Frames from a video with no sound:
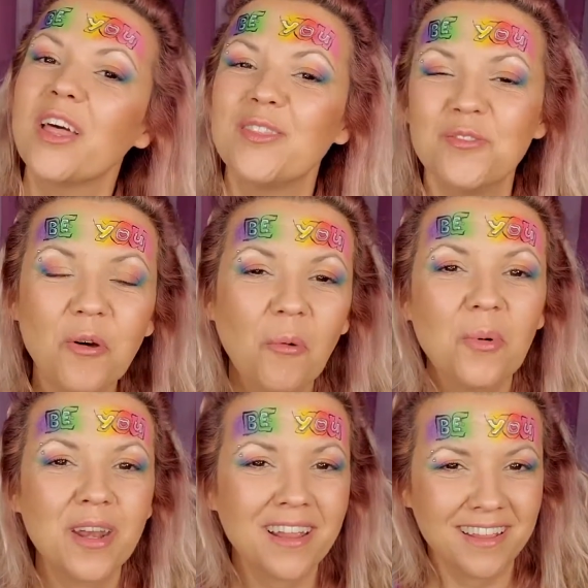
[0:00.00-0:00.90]

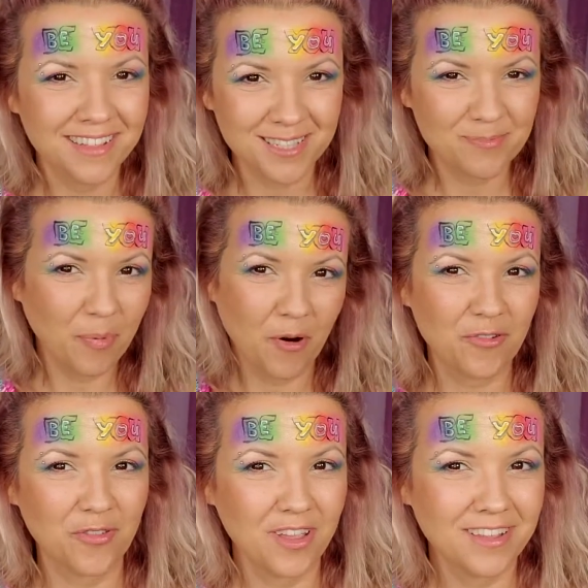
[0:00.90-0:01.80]
Nobody is
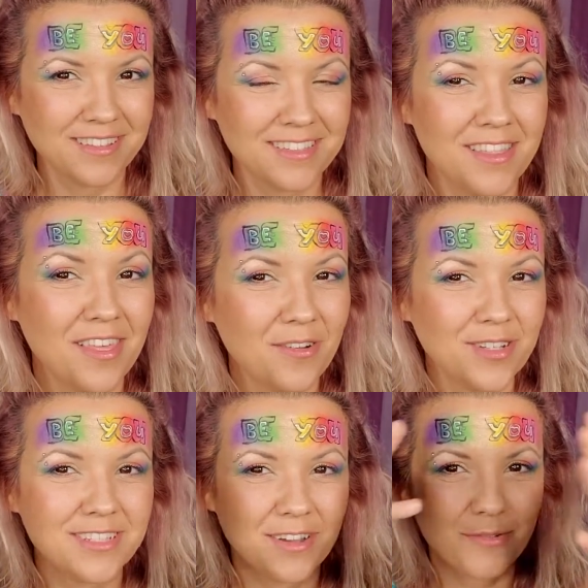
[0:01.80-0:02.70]
perfect. There
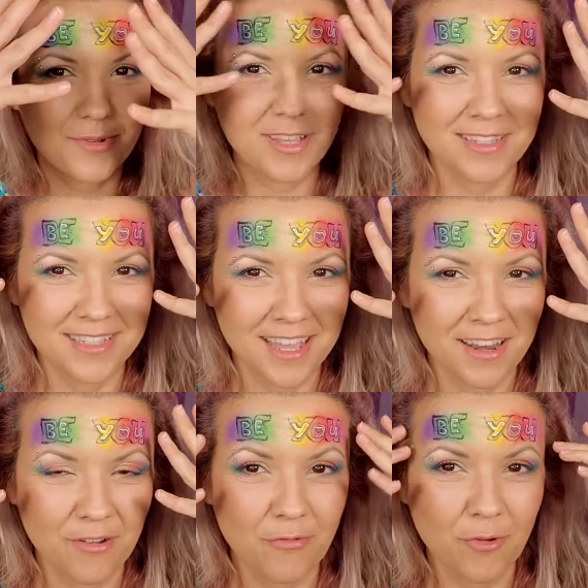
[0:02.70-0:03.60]
is a
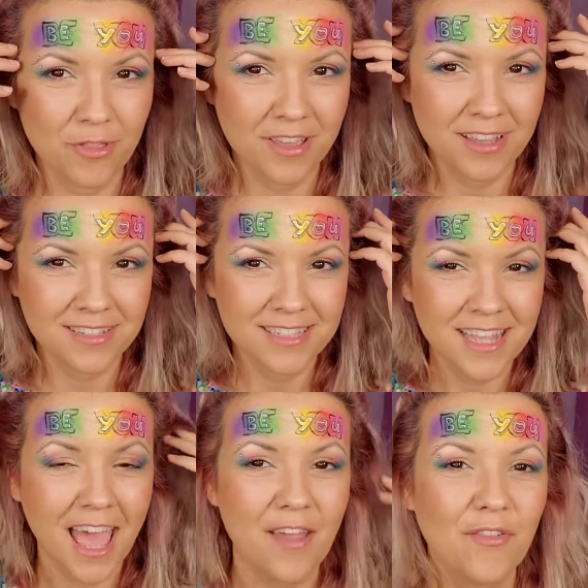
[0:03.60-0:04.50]
reason for this.
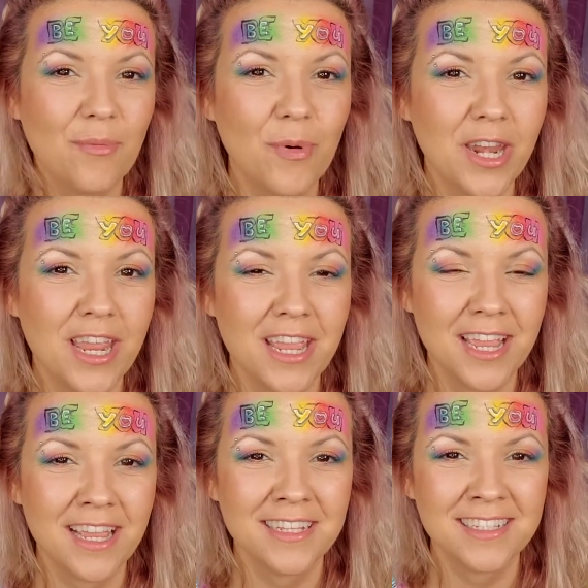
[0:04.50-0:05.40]
Everybody
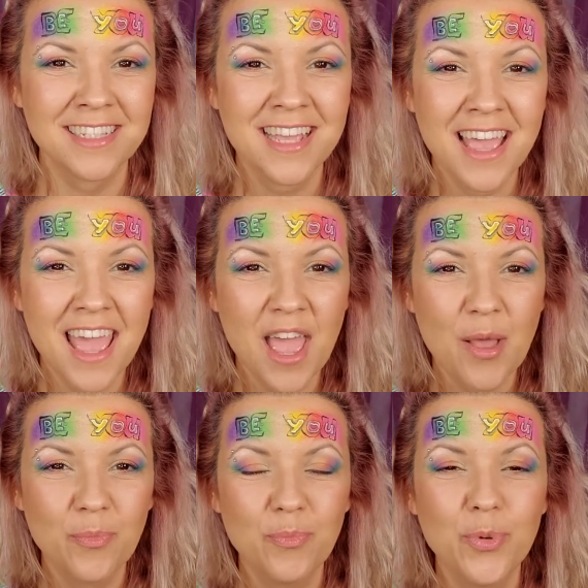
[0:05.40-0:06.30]
is
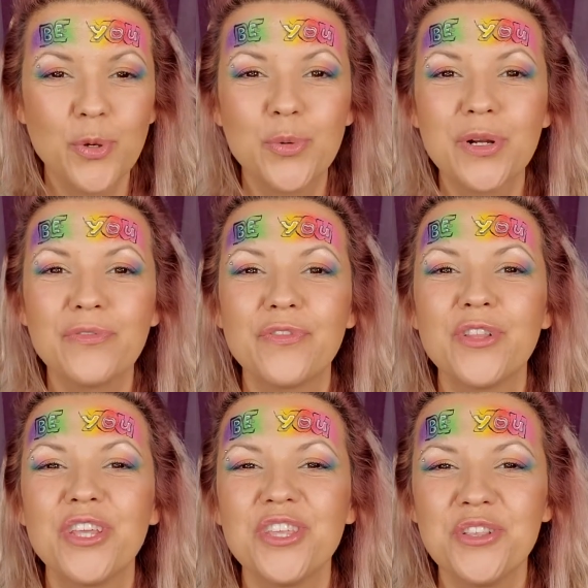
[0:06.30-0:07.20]

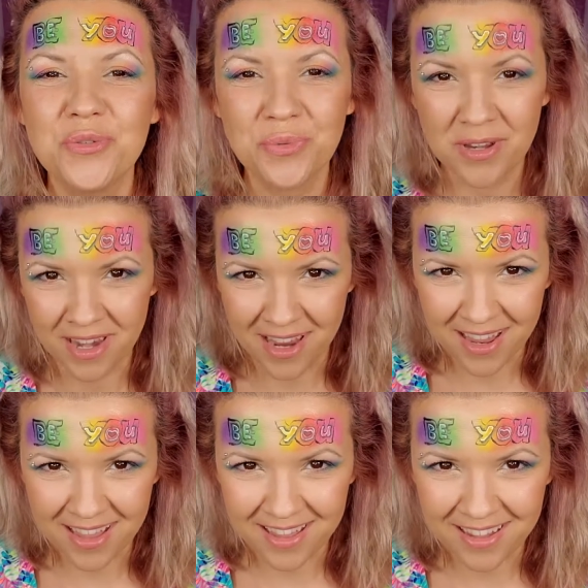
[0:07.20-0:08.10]
beautifully
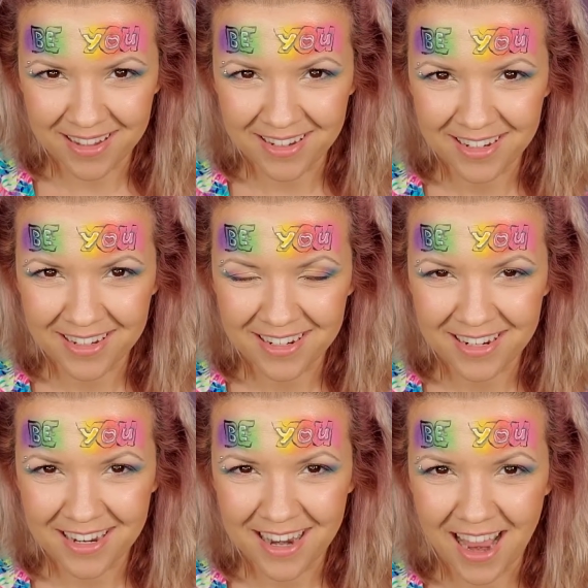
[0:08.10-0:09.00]
unique.
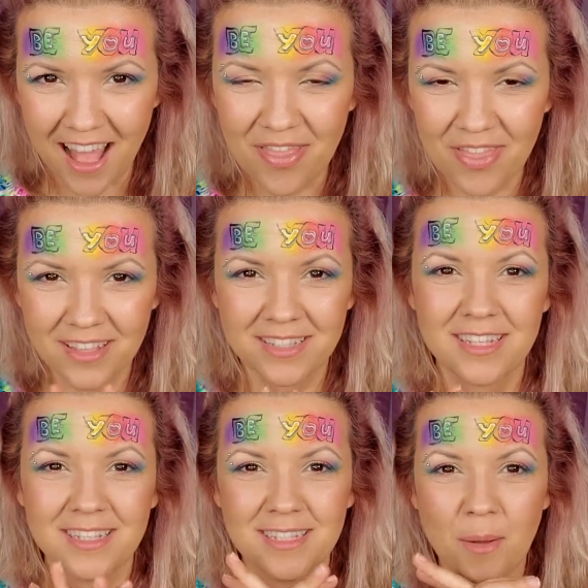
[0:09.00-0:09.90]
And this
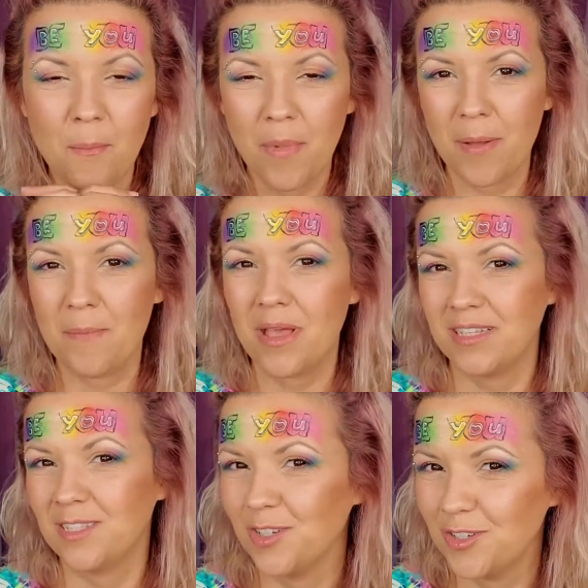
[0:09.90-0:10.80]
is my
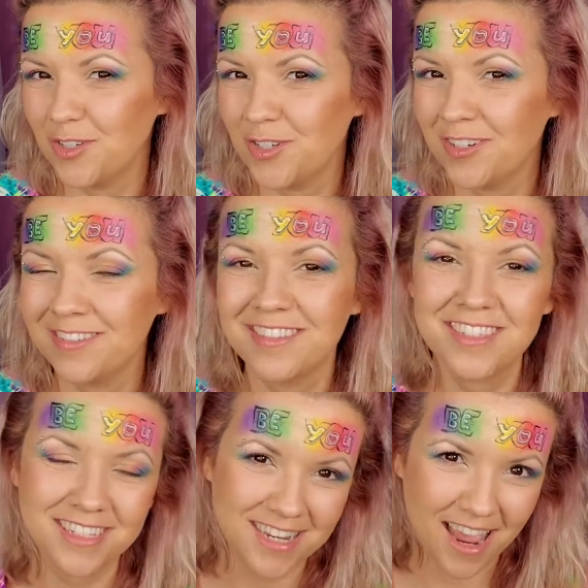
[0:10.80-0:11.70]
message
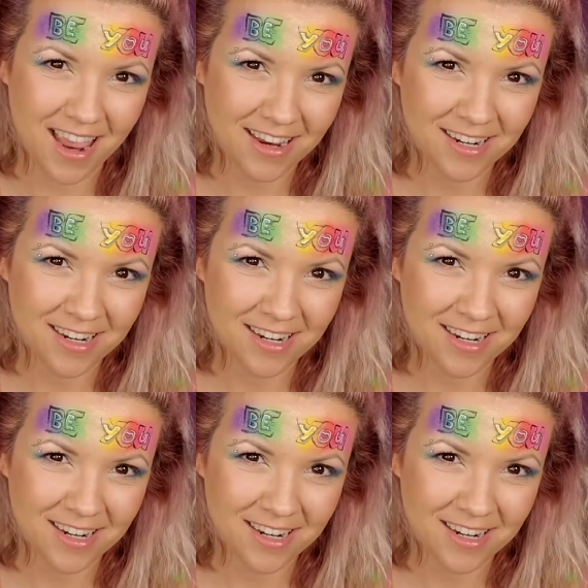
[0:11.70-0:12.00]
today.